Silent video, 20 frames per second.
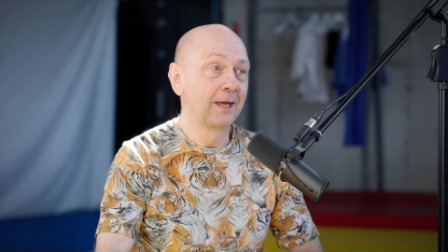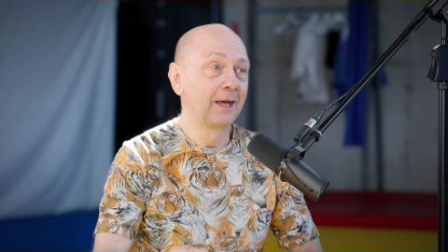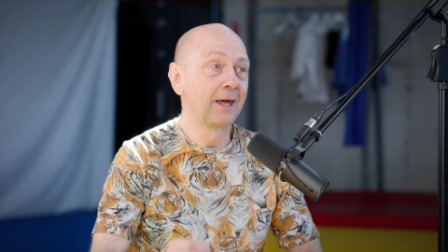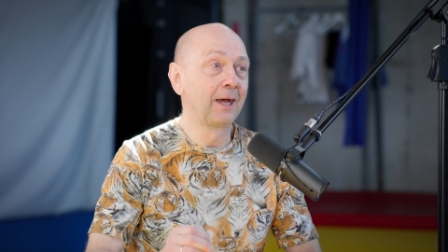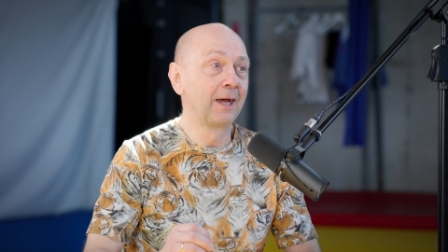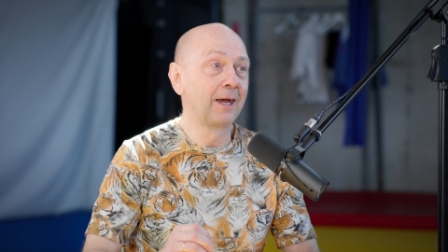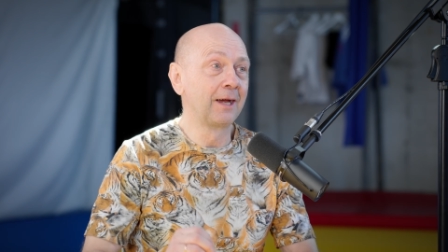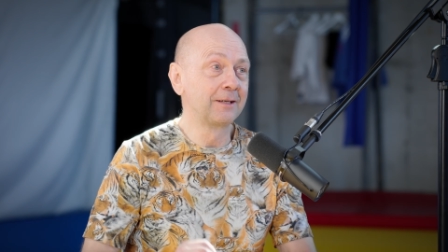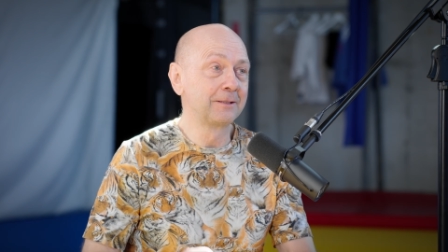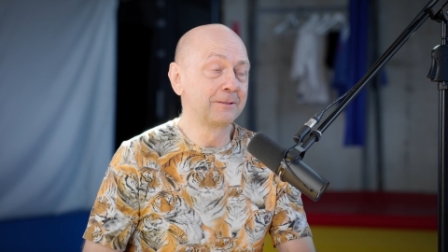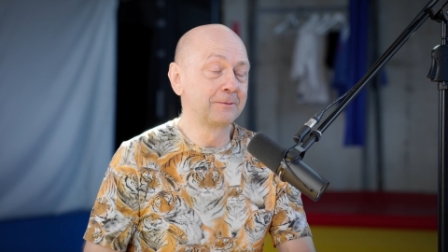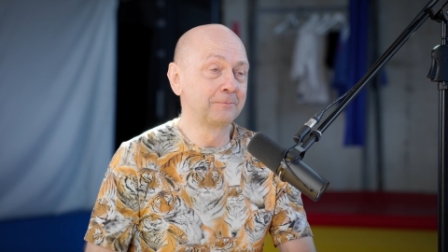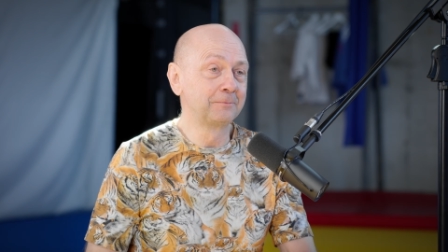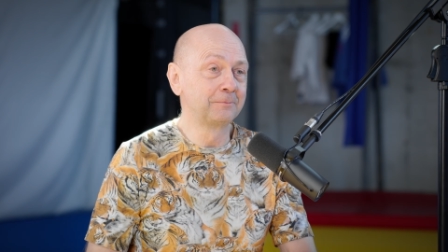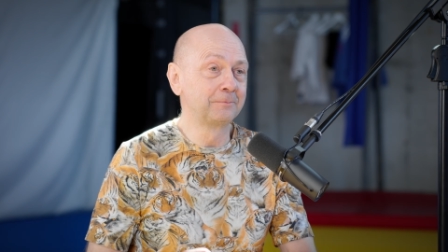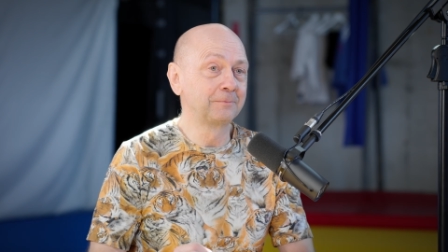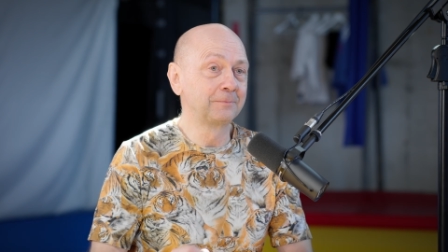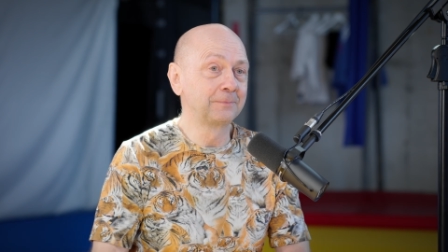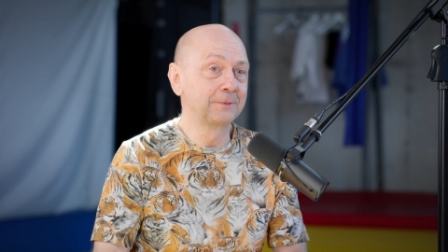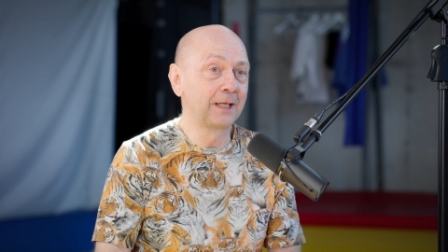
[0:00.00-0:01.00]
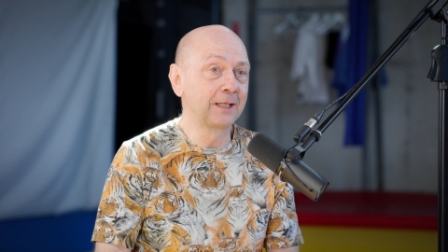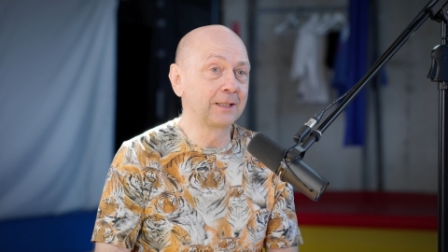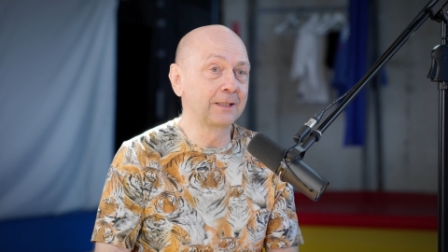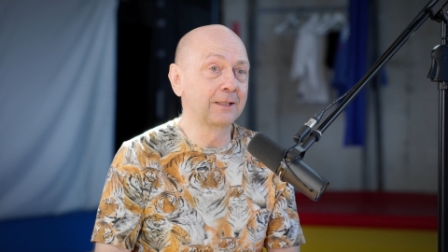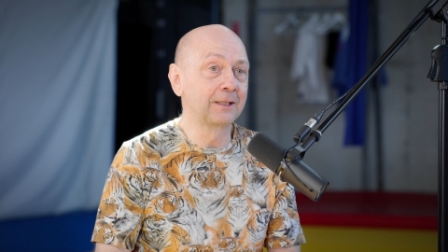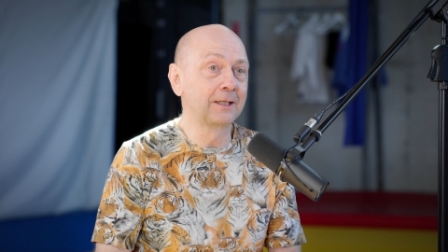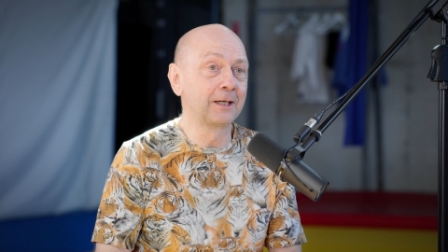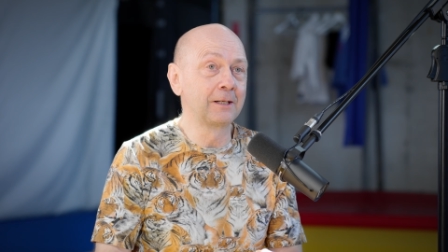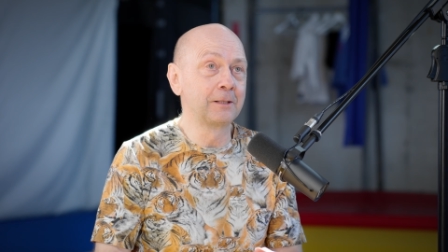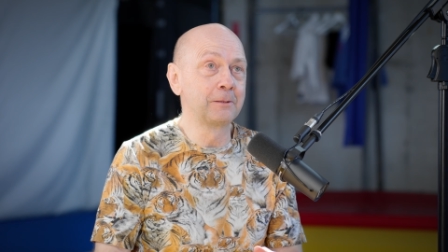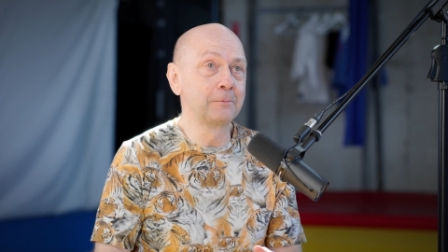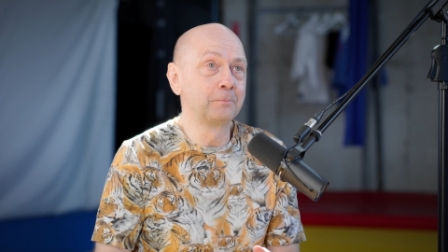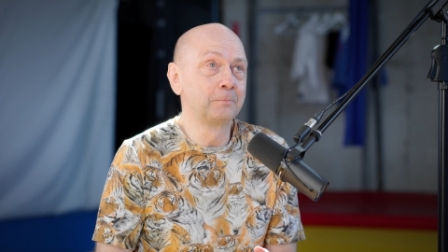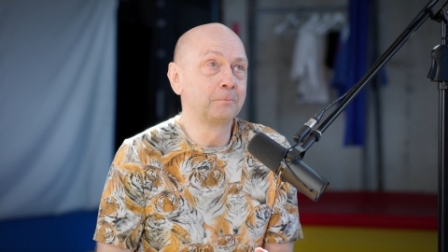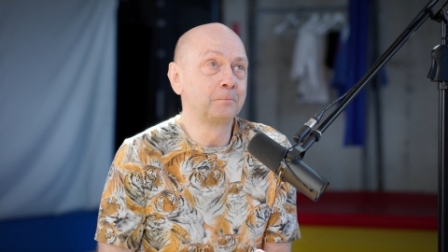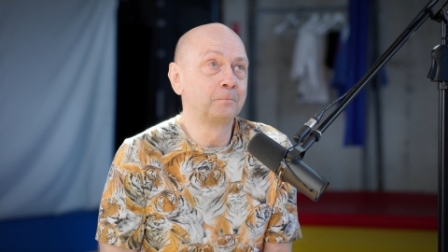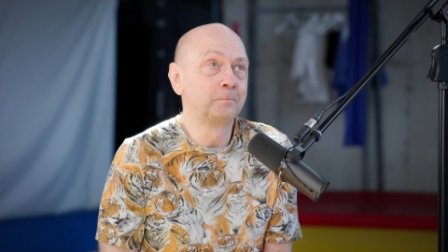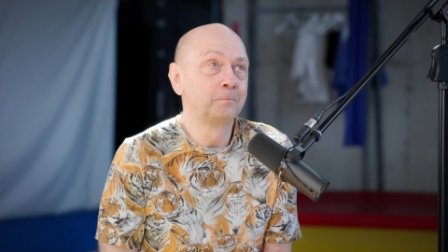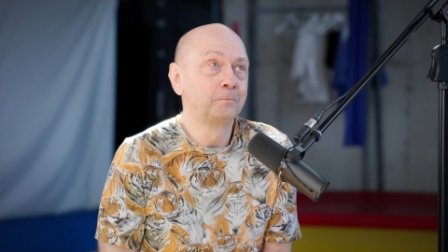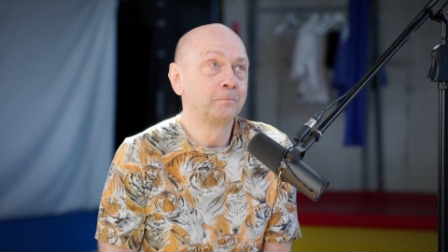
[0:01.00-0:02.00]
um, like
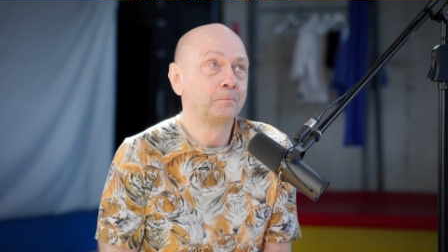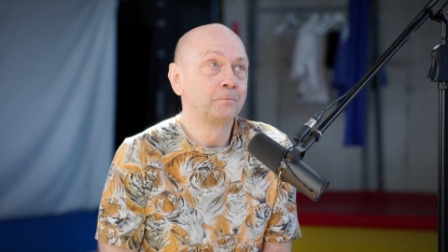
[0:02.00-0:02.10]
um,